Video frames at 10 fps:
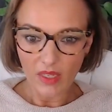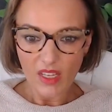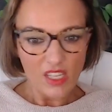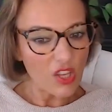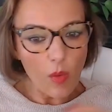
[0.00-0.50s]

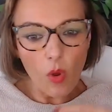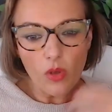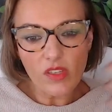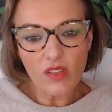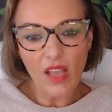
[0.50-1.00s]
so there
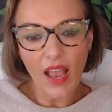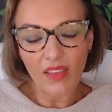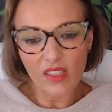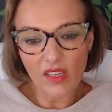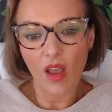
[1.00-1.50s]
wasn't at
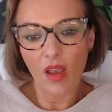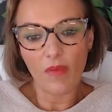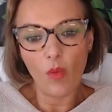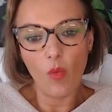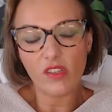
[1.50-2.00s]
the time
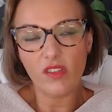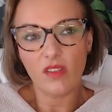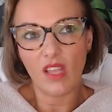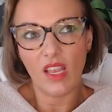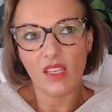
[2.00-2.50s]
there
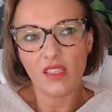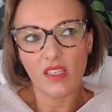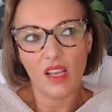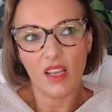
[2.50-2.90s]
wasn't this